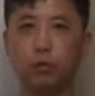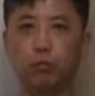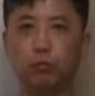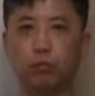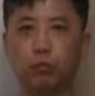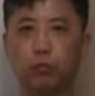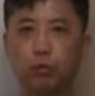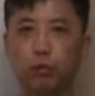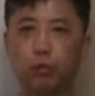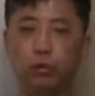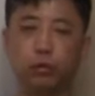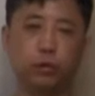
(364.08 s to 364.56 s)

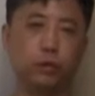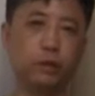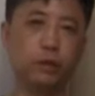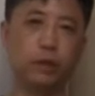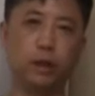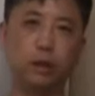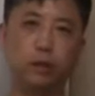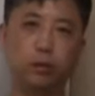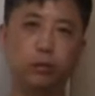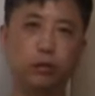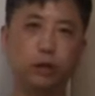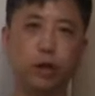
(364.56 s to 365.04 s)

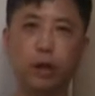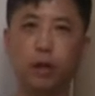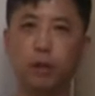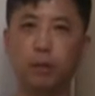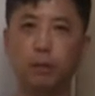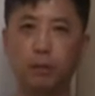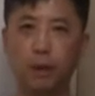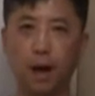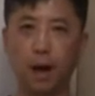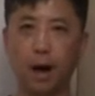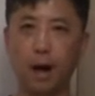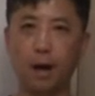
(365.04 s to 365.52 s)
rules that you can
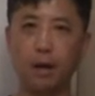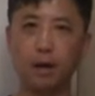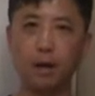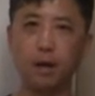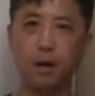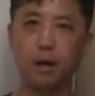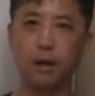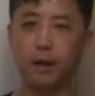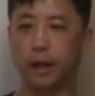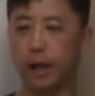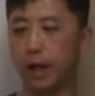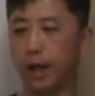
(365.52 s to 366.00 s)
apply.
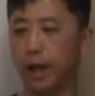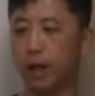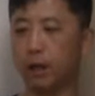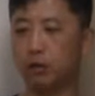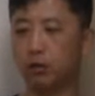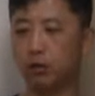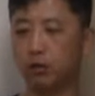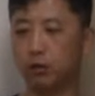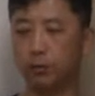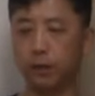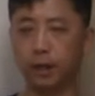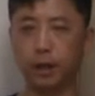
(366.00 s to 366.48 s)
That
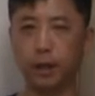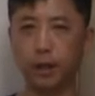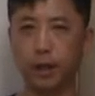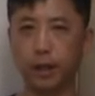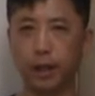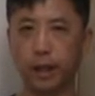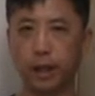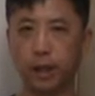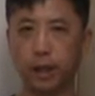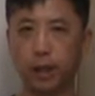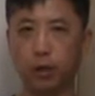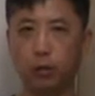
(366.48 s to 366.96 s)
has to be
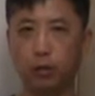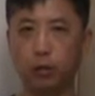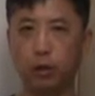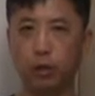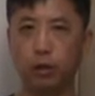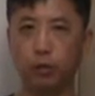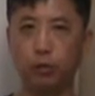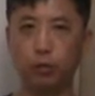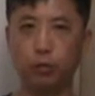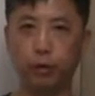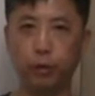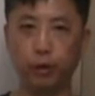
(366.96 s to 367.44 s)
connected
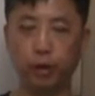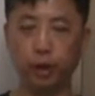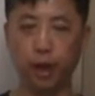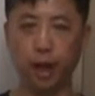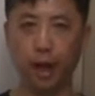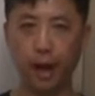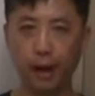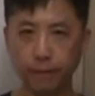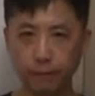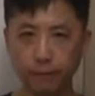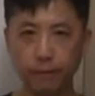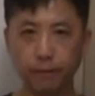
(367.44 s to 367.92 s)
with real
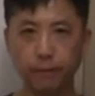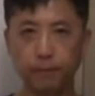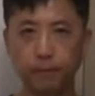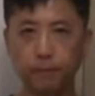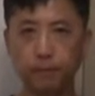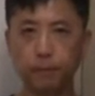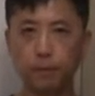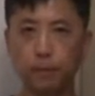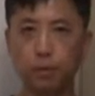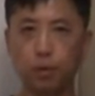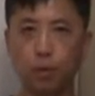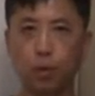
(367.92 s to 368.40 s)
life
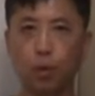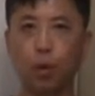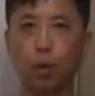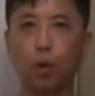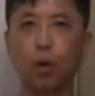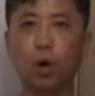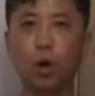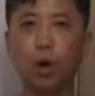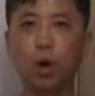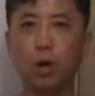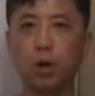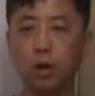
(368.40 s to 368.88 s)

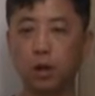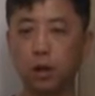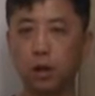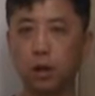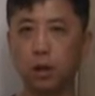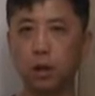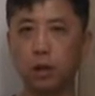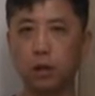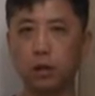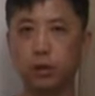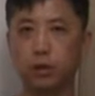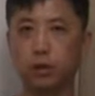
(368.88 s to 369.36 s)
or
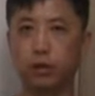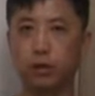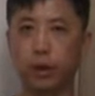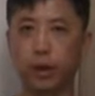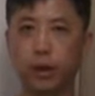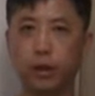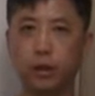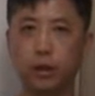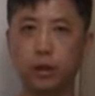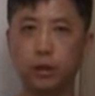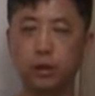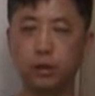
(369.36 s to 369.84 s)

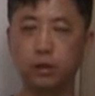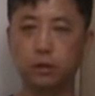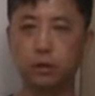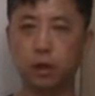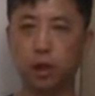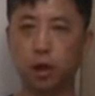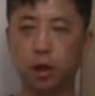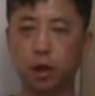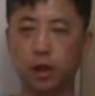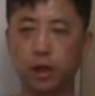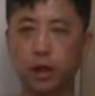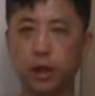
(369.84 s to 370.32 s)
directly
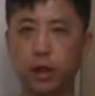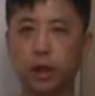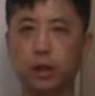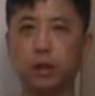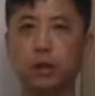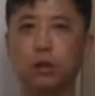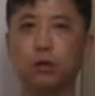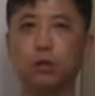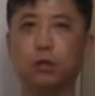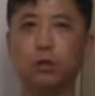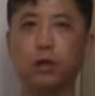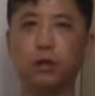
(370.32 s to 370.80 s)

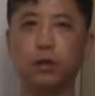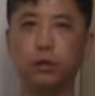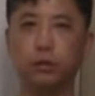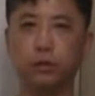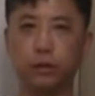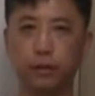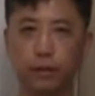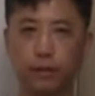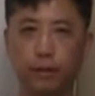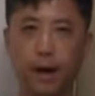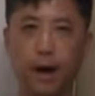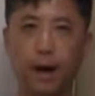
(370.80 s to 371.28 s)
connected
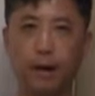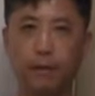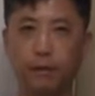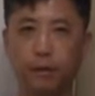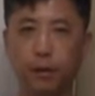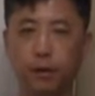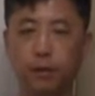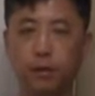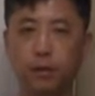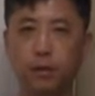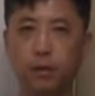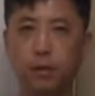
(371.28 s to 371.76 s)
with
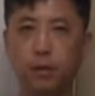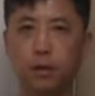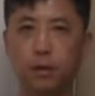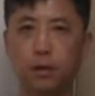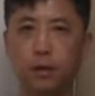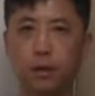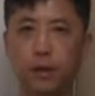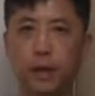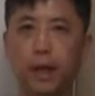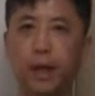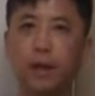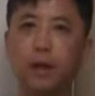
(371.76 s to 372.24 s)
survival.
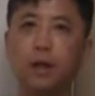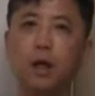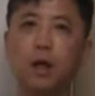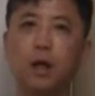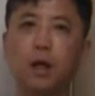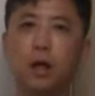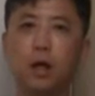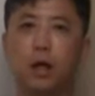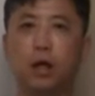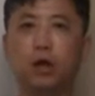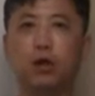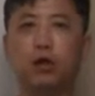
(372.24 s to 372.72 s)

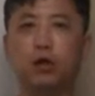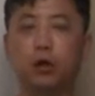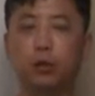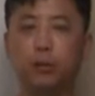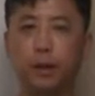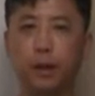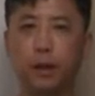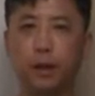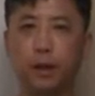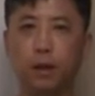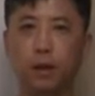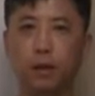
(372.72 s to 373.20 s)
Then it
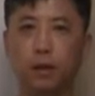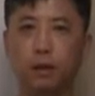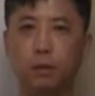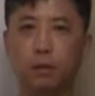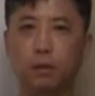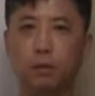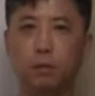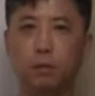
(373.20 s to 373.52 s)
could be,